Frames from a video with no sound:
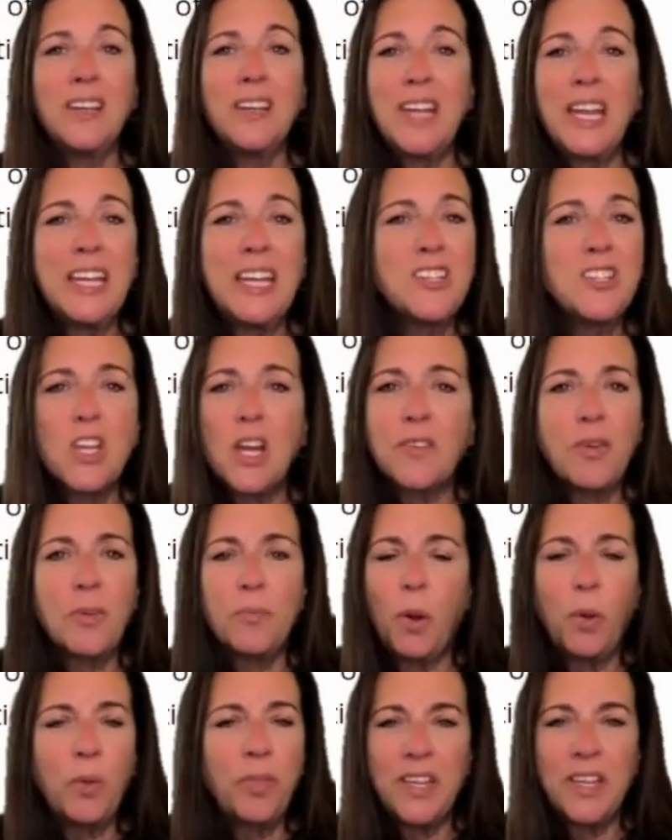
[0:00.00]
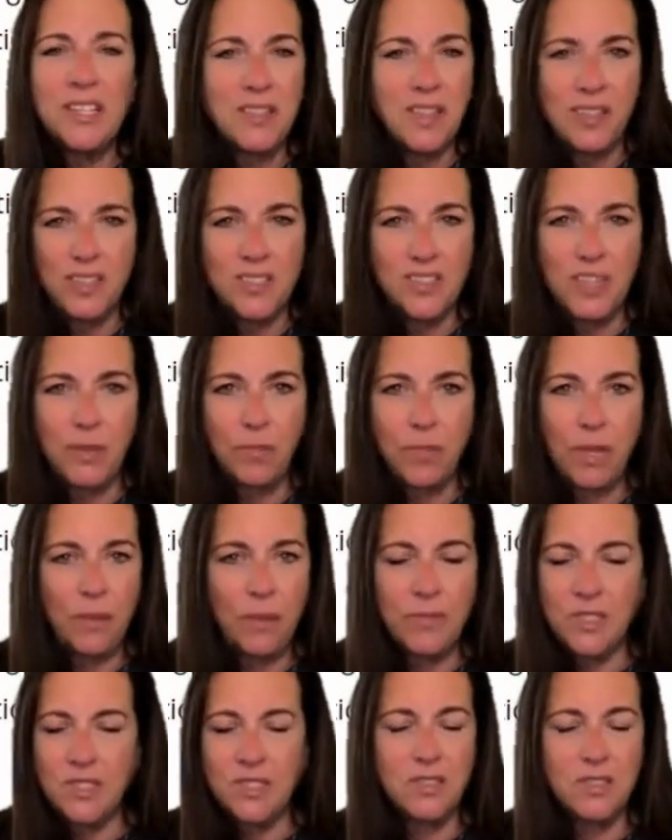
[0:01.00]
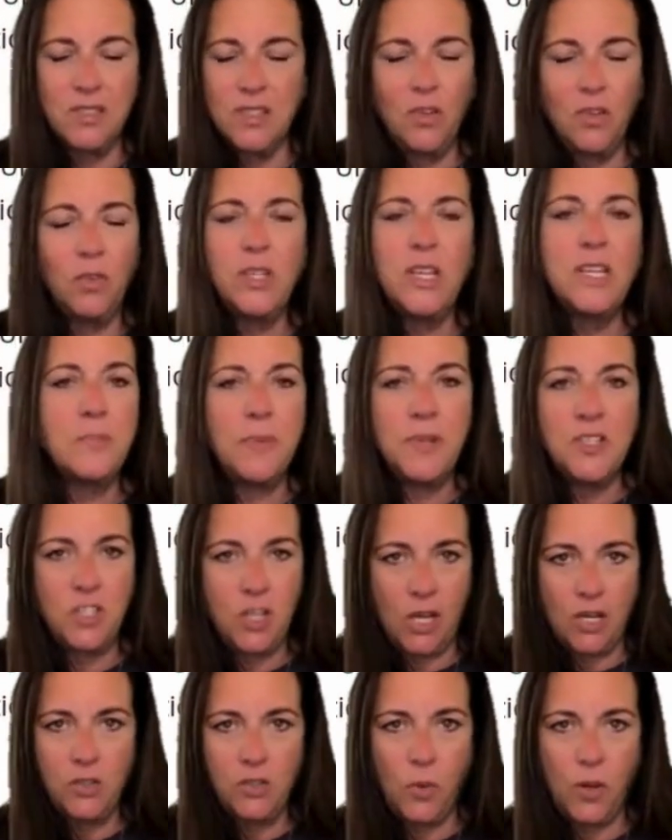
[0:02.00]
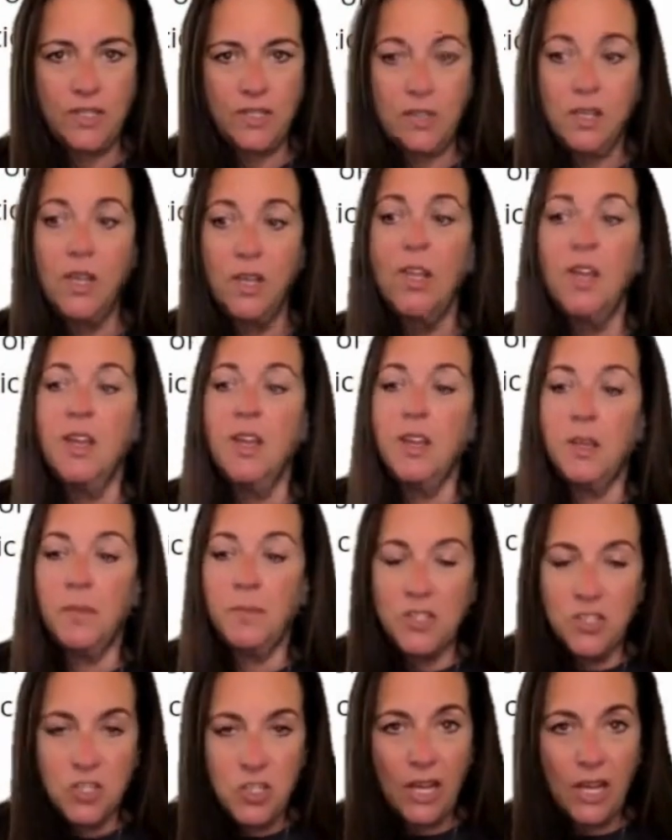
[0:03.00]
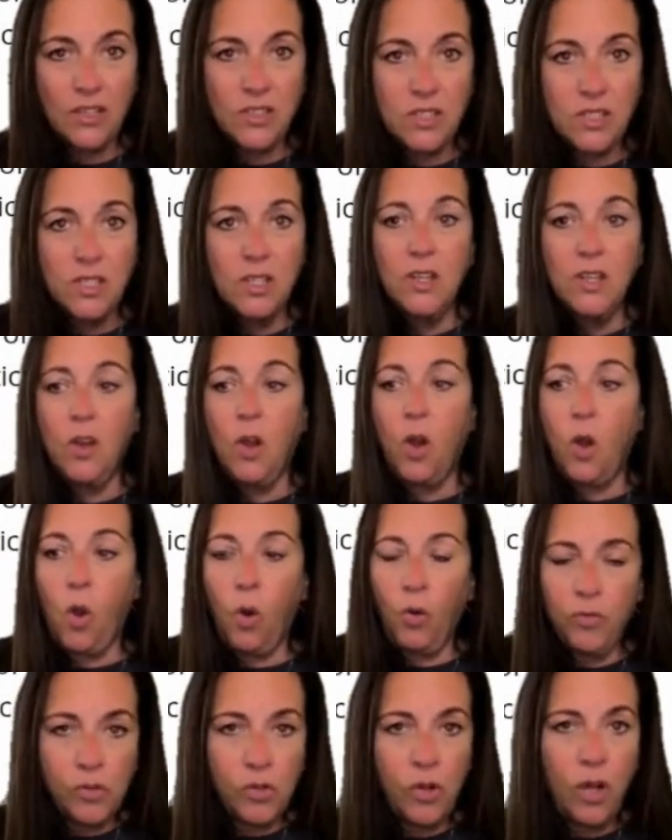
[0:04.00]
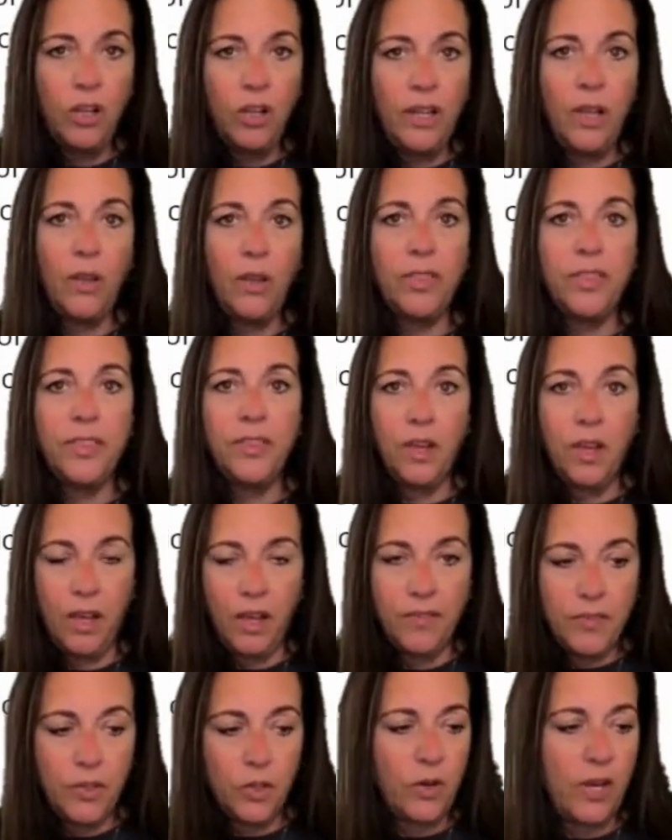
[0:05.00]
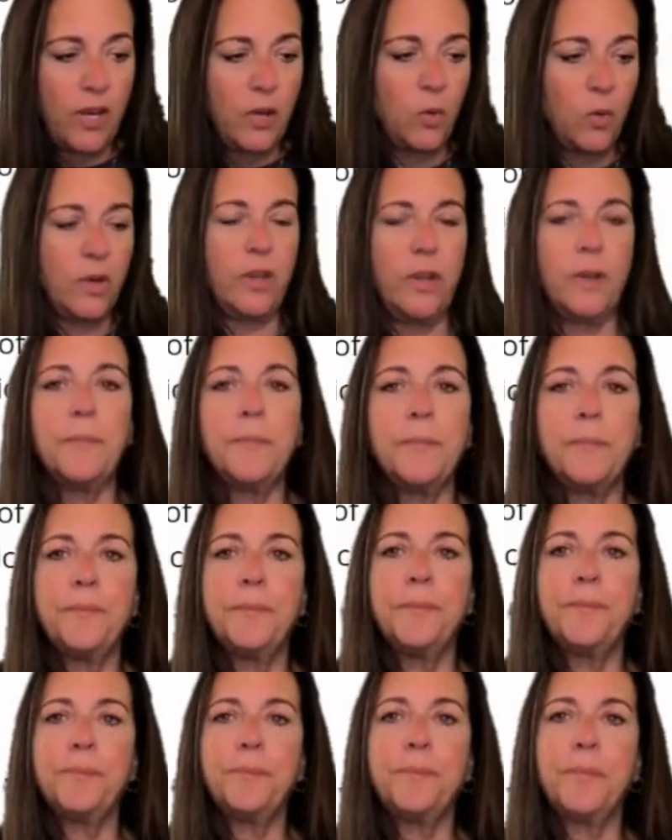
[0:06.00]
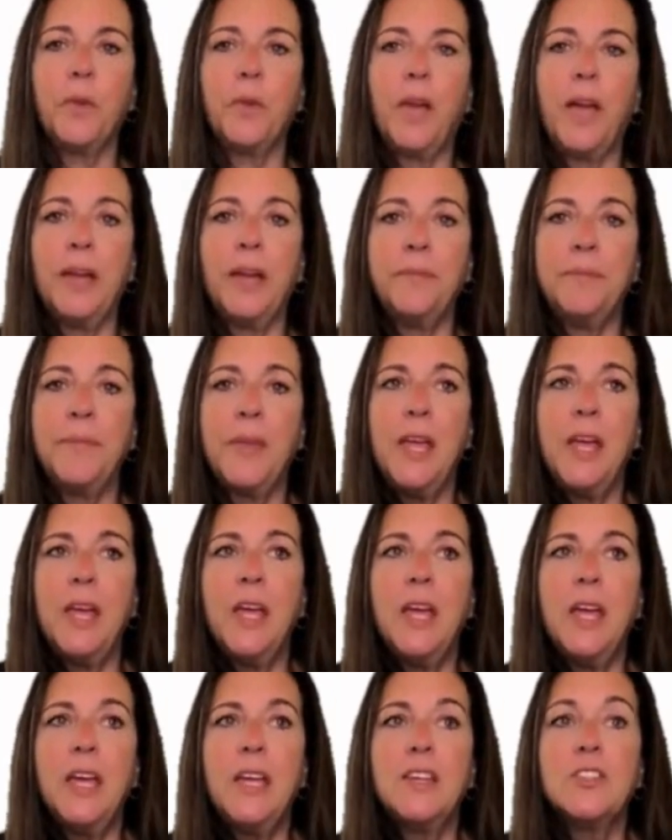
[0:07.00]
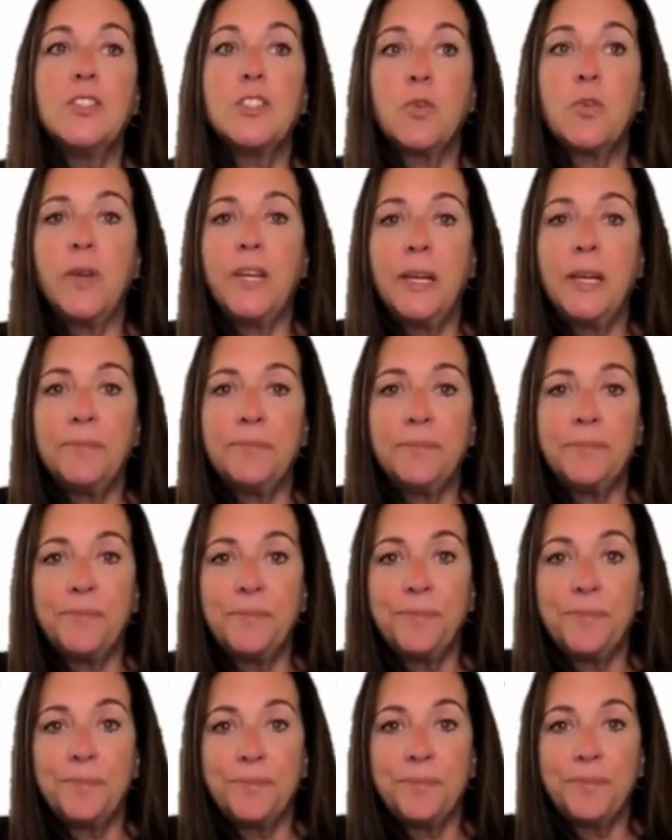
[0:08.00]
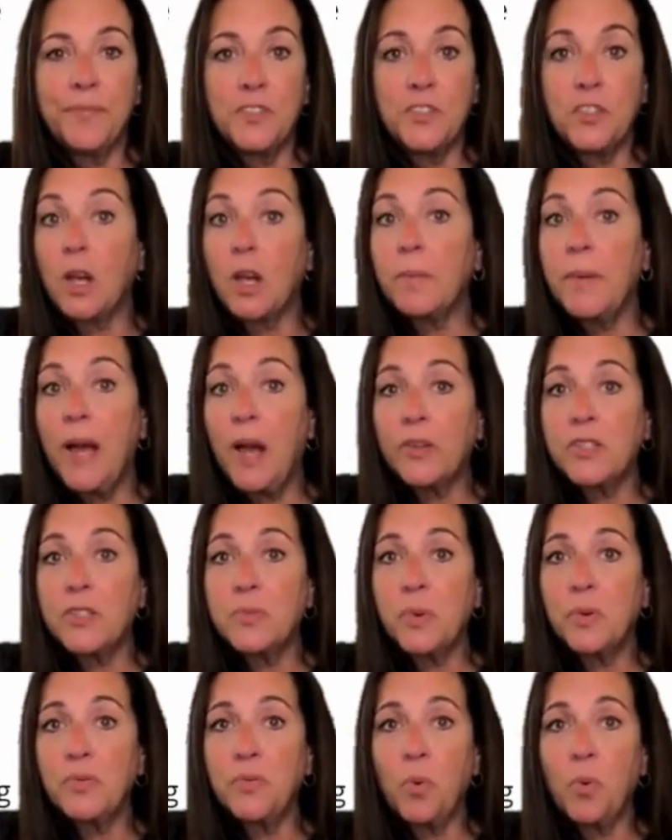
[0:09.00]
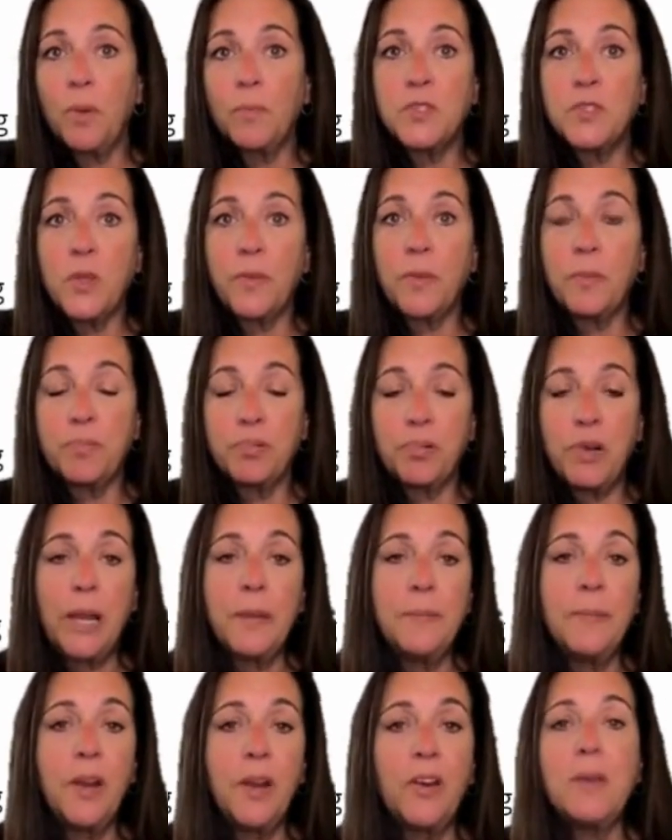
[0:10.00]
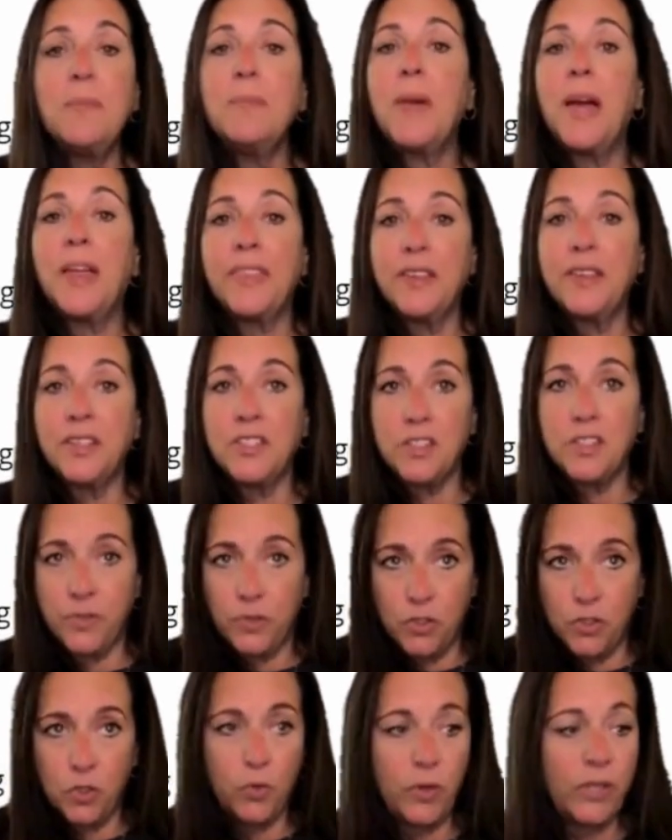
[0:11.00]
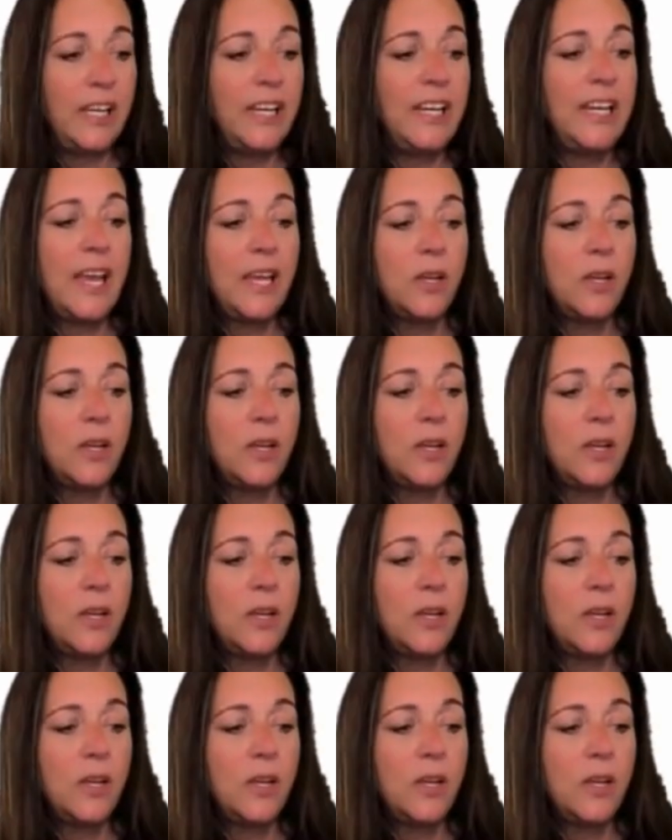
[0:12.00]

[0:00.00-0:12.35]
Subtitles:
they can check for both things at the same time. You don't need to be checked twice. You can be checked overall health of your aorta. Okay. Screening. Let's talk about how it's performed. So the primary methods for screening